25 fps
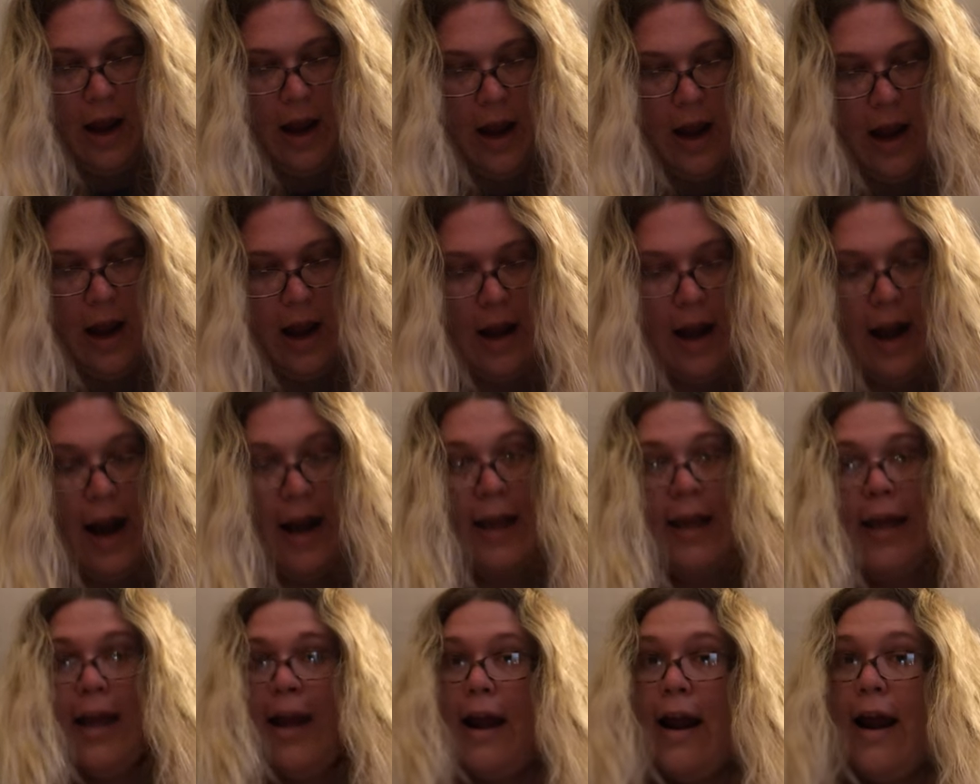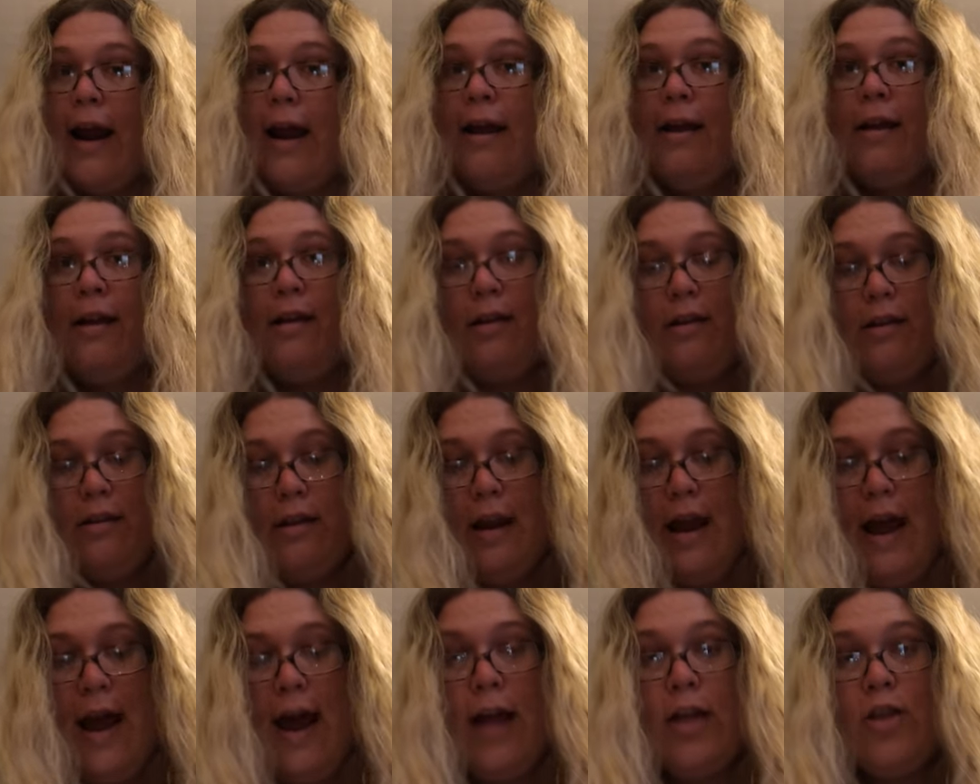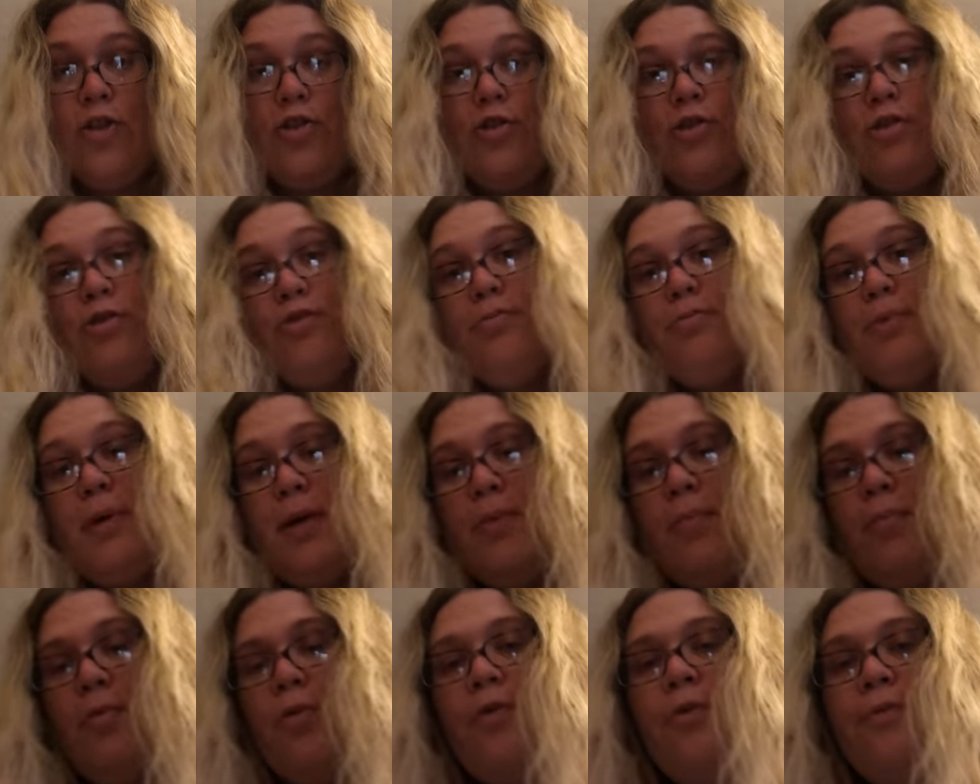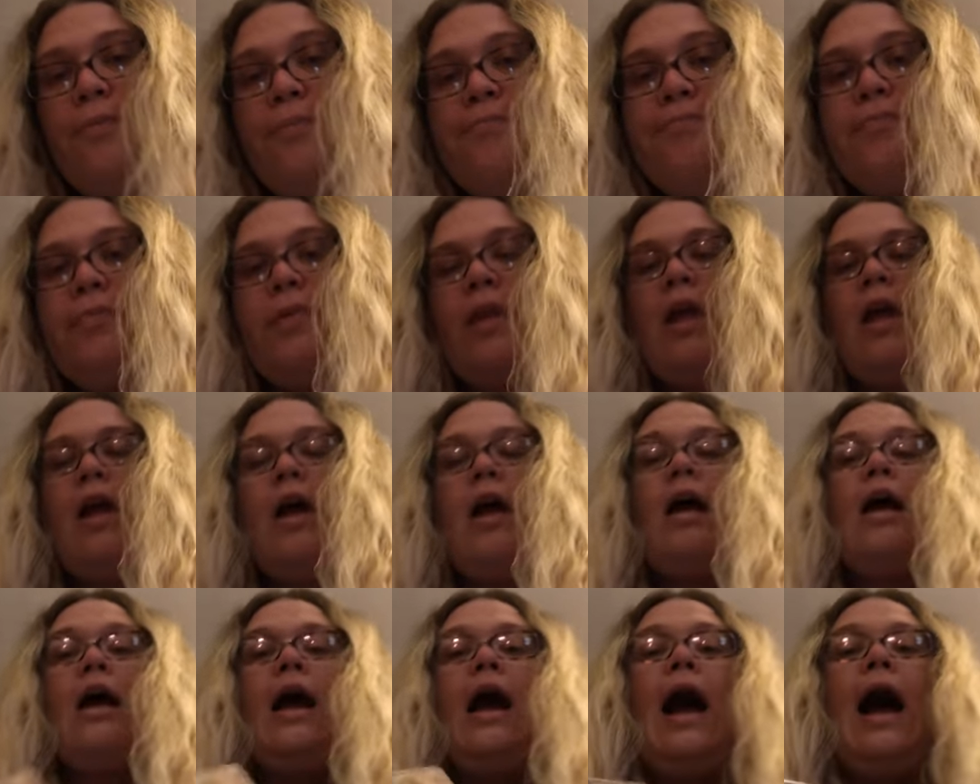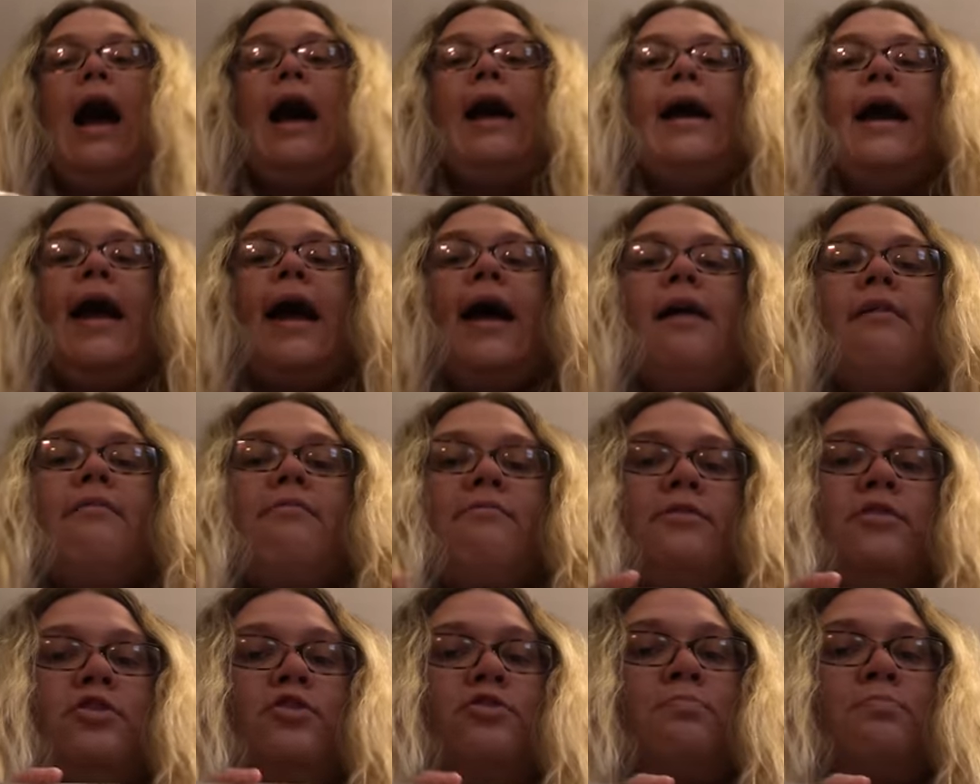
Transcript: and I cannot lie to you people. I have this